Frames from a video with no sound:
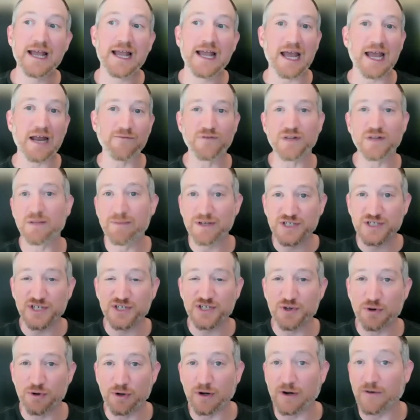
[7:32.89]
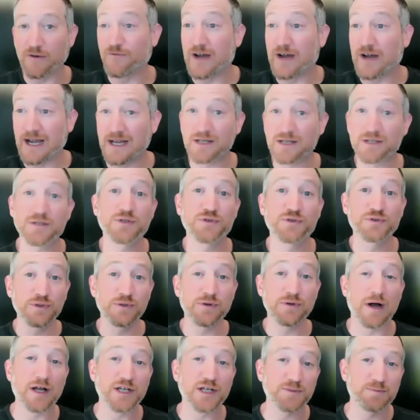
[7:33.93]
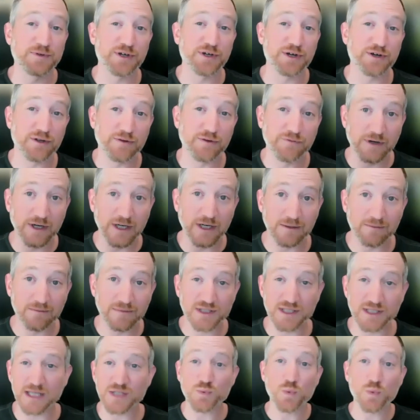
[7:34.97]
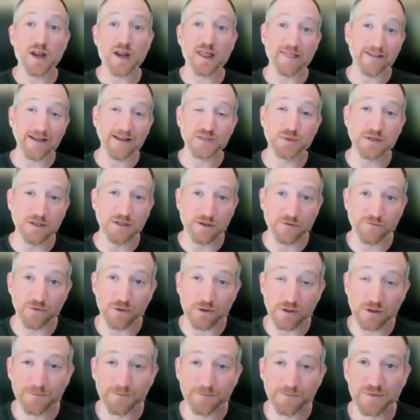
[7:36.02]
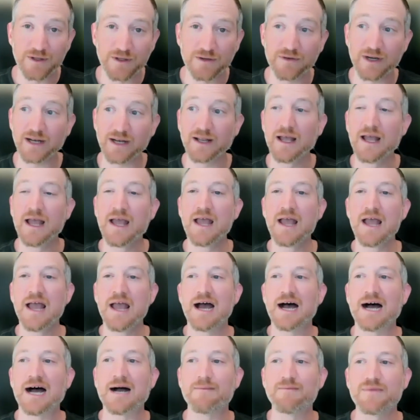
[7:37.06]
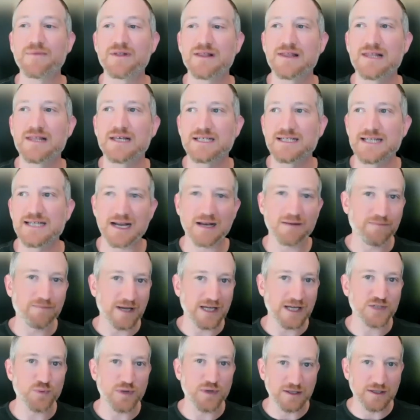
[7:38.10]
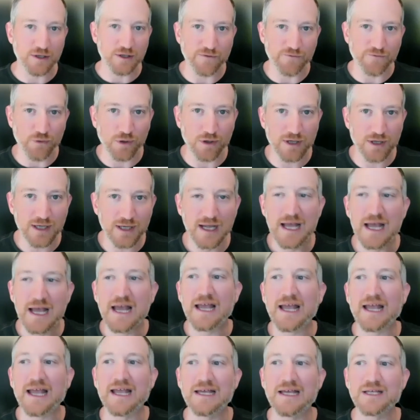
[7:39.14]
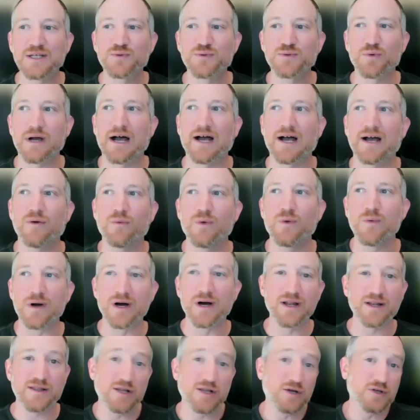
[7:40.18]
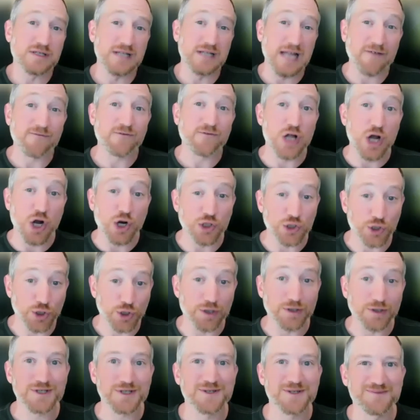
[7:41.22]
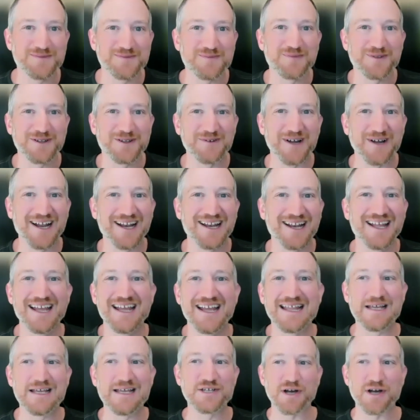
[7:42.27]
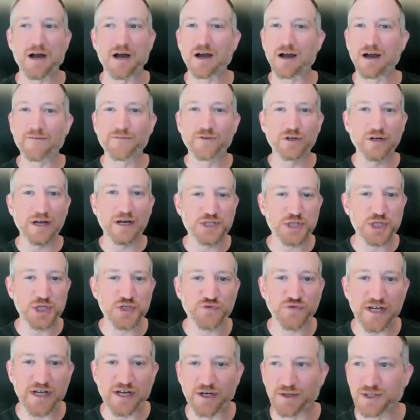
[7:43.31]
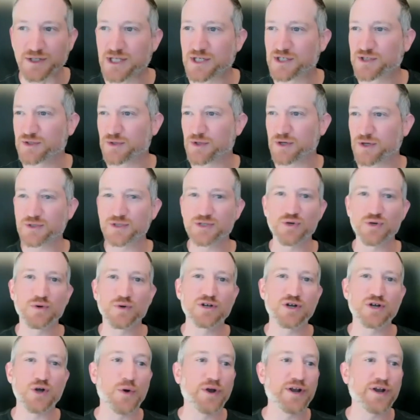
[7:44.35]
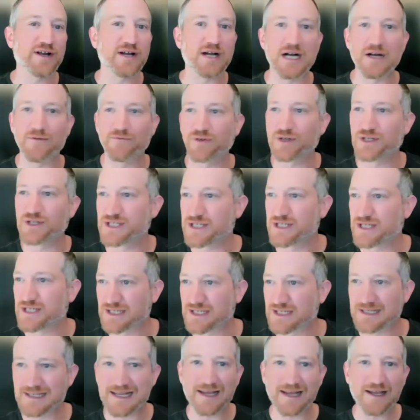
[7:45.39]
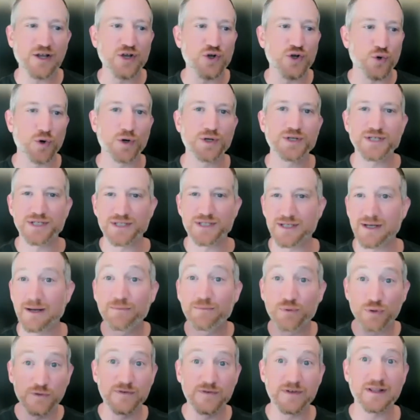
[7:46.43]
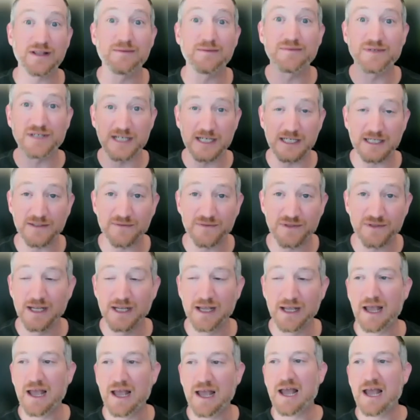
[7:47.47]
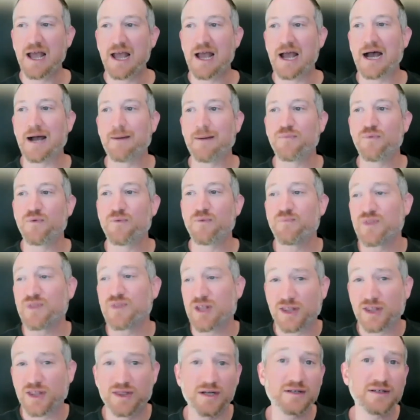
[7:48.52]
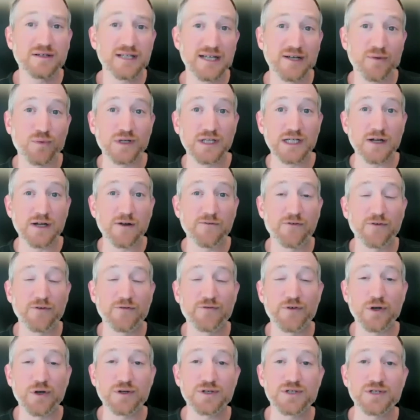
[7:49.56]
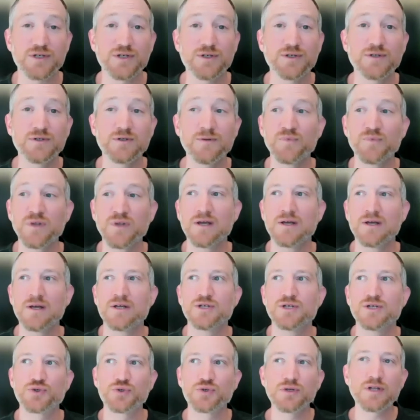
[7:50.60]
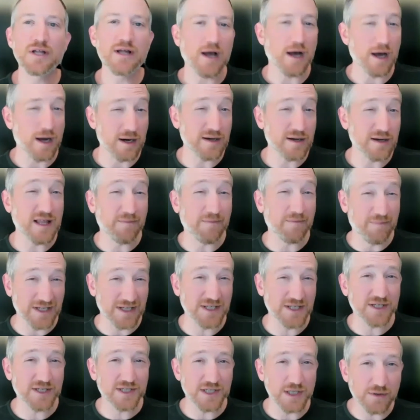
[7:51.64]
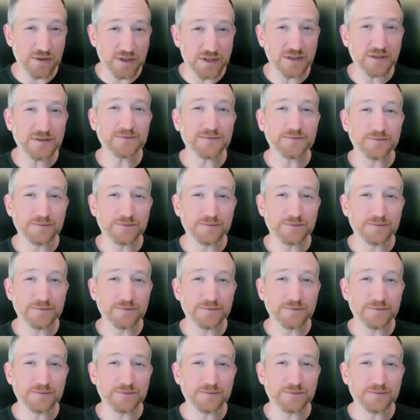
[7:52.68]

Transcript: And for the business owner to find true entrepreneurial freedom. So that's one of the things we look for, right? Um, the second piece we look for is uh, we want those lifelong learners, right? These are our voracious readers. These are those who are going to conferences and taking courses and improving themselves. Um, Thirdly, we're looking for folks who truly are the business owner.